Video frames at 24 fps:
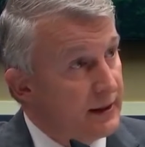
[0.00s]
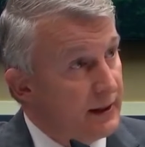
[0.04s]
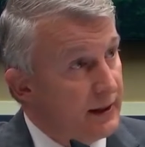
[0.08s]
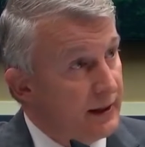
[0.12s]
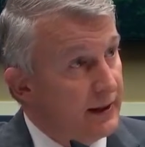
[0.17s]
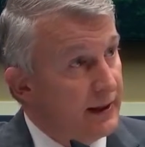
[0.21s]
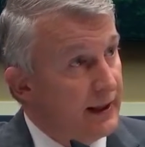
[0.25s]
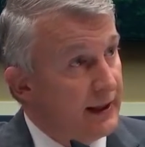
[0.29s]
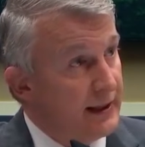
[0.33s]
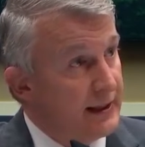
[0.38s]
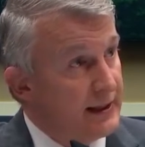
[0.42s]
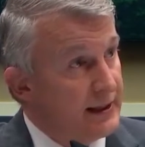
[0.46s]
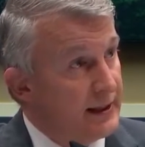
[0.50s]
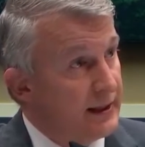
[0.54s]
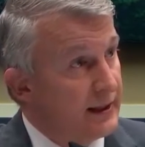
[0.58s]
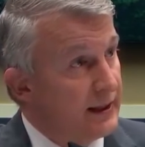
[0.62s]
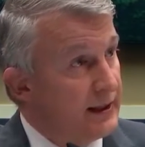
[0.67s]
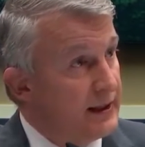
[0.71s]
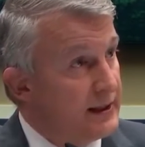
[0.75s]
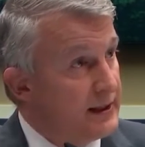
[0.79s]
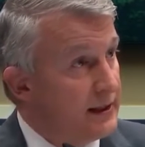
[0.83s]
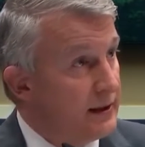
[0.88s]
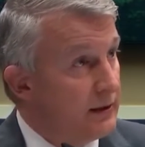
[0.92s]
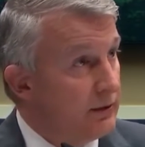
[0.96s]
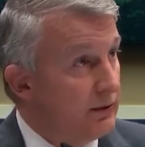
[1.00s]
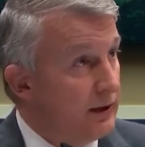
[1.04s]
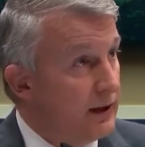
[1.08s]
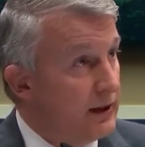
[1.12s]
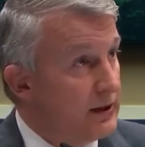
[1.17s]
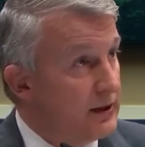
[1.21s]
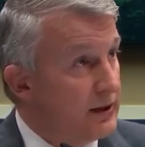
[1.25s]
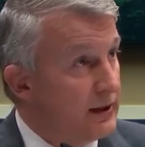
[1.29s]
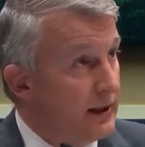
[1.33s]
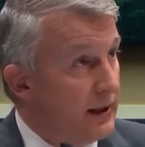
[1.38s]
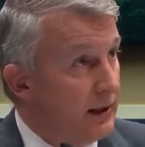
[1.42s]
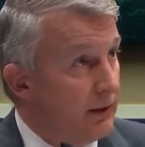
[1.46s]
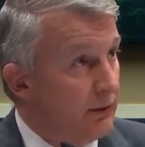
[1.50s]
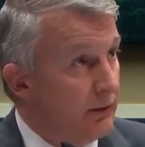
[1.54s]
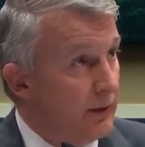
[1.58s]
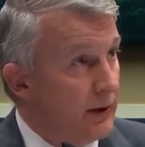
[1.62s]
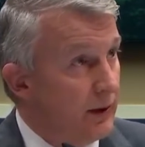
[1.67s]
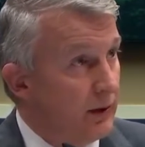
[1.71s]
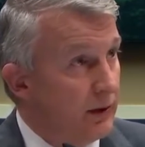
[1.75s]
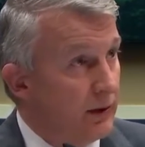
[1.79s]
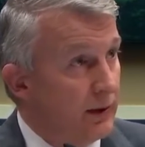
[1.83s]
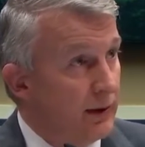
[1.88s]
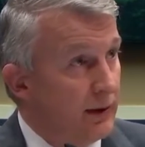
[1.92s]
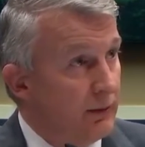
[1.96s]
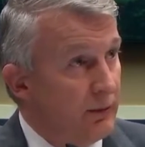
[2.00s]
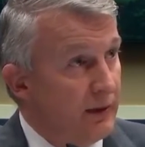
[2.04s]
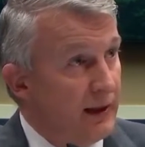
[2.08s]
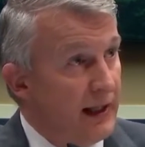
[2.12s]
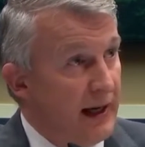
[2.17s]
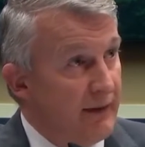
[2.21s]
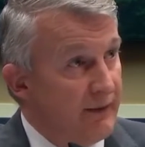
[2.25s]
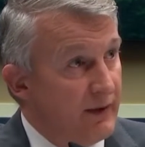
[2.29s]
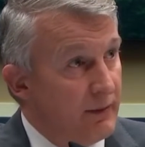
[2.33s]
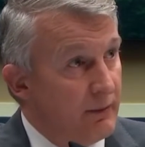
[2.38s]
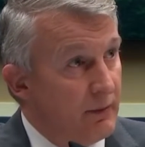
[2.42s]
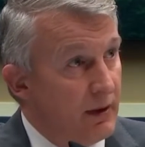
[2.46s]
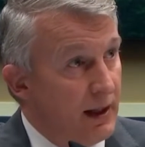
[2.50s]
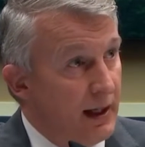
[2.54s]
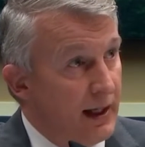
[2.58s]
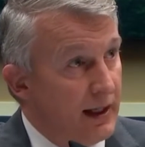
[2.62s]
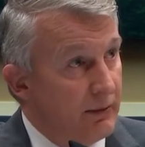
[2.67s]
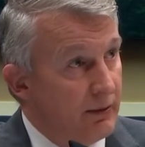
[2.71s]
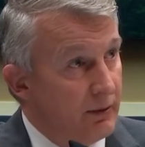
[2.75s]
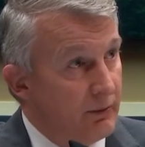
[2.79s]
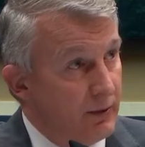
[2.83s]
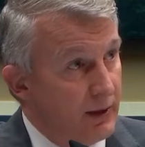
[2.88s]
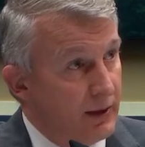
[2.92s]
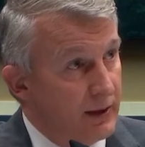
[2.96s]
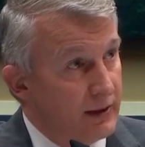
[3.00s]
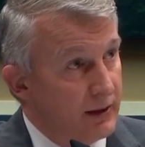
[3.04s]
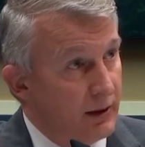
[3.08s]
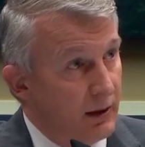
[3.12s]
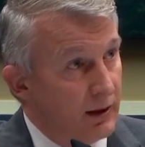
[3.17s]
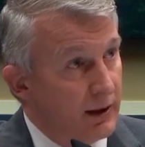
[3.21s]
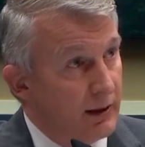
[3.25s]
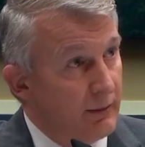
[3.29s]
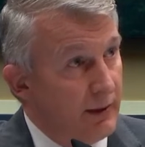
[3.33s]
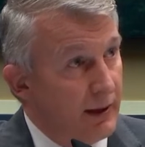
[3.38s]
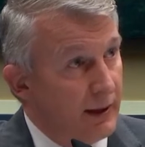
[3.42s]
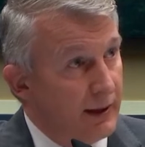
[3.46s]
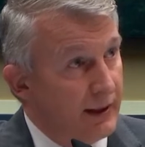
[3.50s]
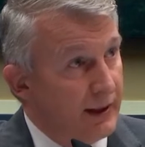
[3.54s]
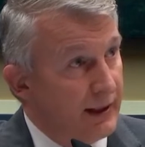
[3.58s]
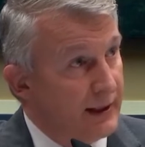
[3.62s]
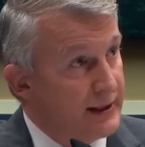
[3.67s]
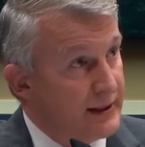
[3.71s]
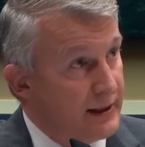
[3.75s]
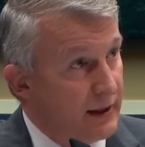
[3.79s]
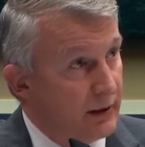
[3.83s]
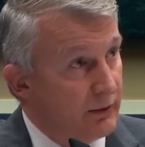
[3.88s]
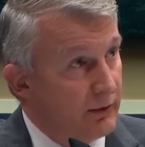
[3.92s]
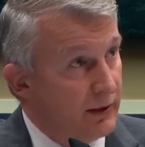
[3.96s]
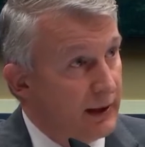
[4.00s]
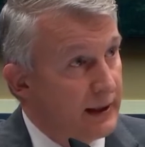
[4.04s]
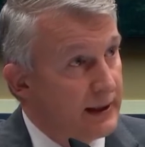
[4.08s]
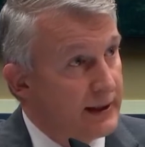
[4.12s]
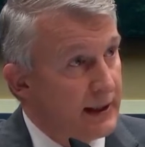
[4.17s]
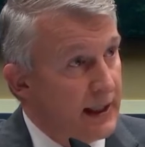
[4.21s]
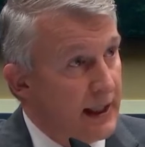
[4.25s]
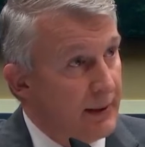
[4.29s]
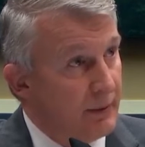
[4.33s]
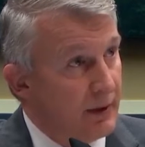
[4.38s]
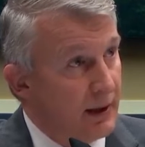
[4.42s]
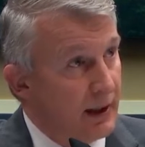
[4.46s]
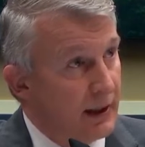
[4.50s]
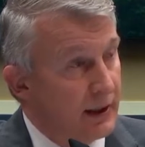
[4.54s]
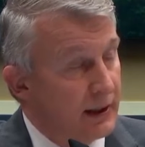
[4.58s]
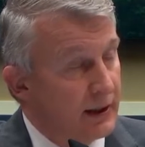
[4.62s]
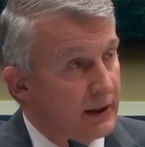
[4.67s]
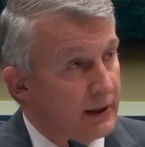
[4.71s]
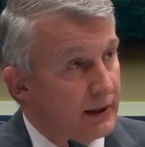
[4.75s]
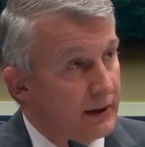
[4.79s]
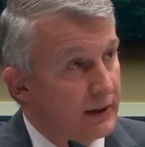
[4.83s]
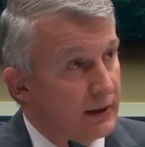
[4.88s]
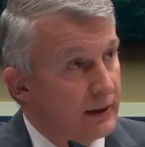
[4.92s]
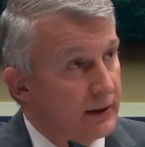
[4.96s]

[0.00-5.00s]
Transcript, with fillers: And that is the consideration that we, are, we have in mind when we talk about an accelerated timeline.